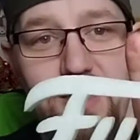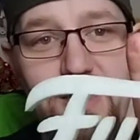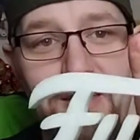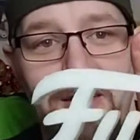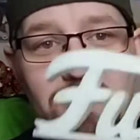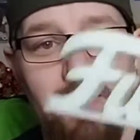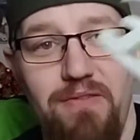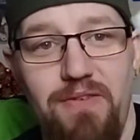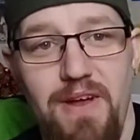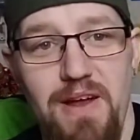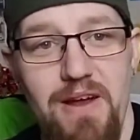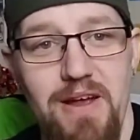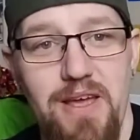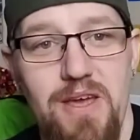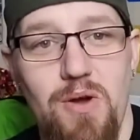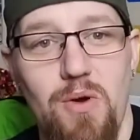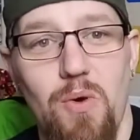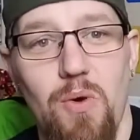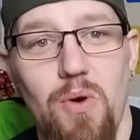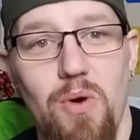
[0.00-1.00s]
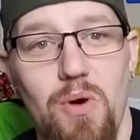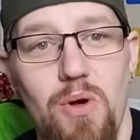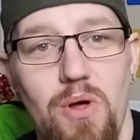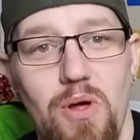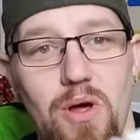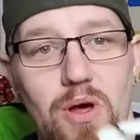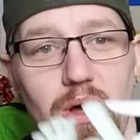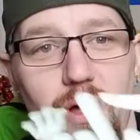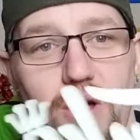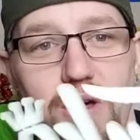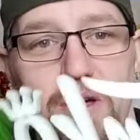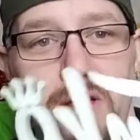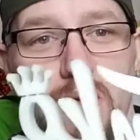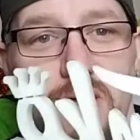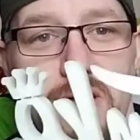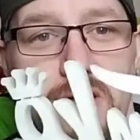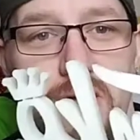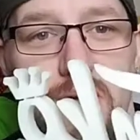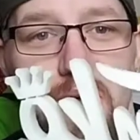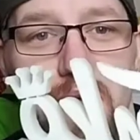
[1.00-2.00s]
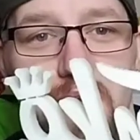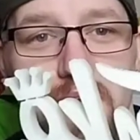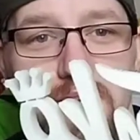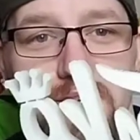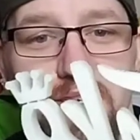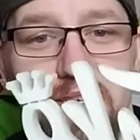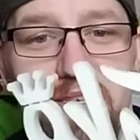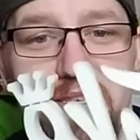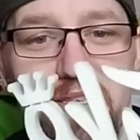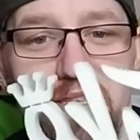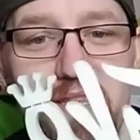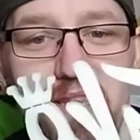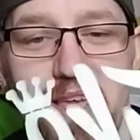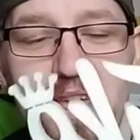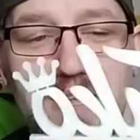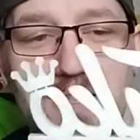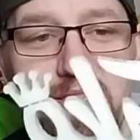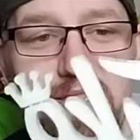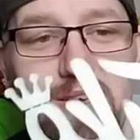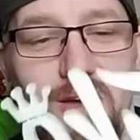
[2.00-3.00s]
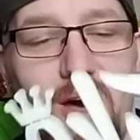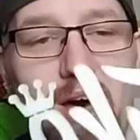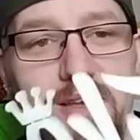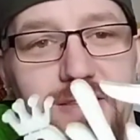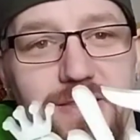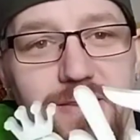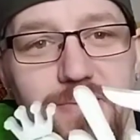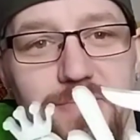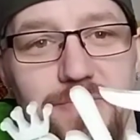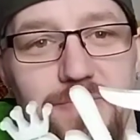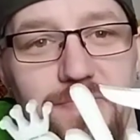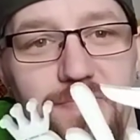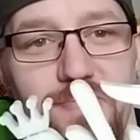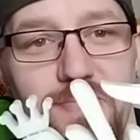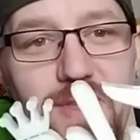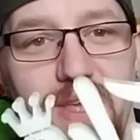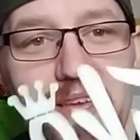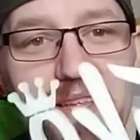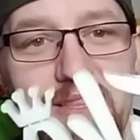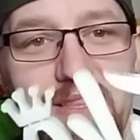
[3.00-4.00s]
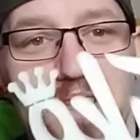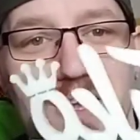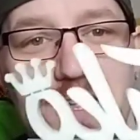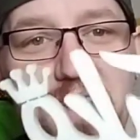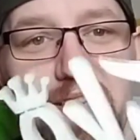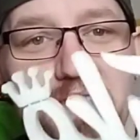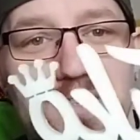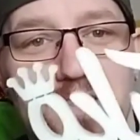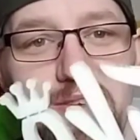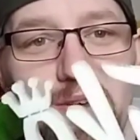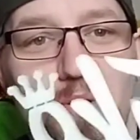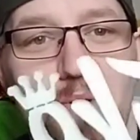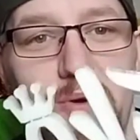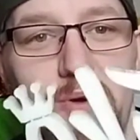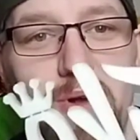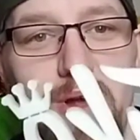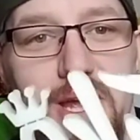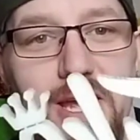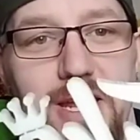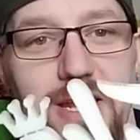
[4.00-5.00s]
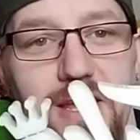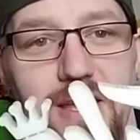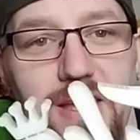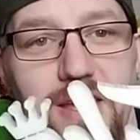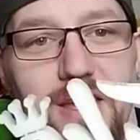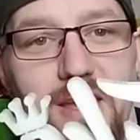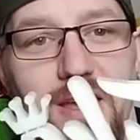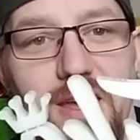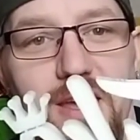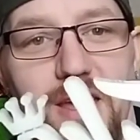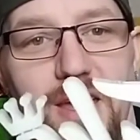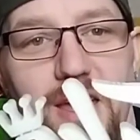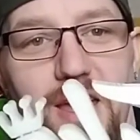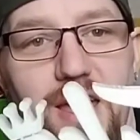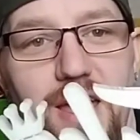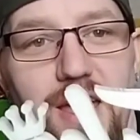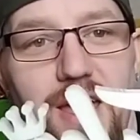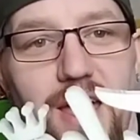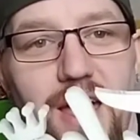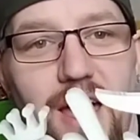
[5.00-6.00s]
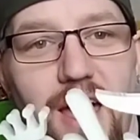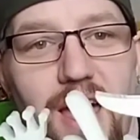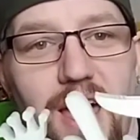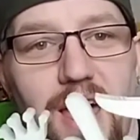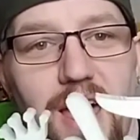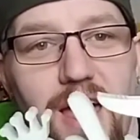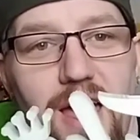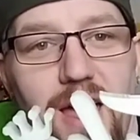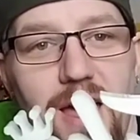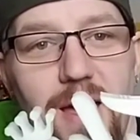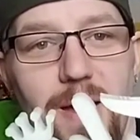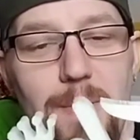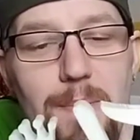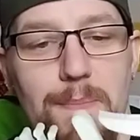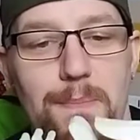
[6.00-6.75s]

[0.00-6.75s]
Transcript: Very cool. It's awesome. It is so great. Yeah,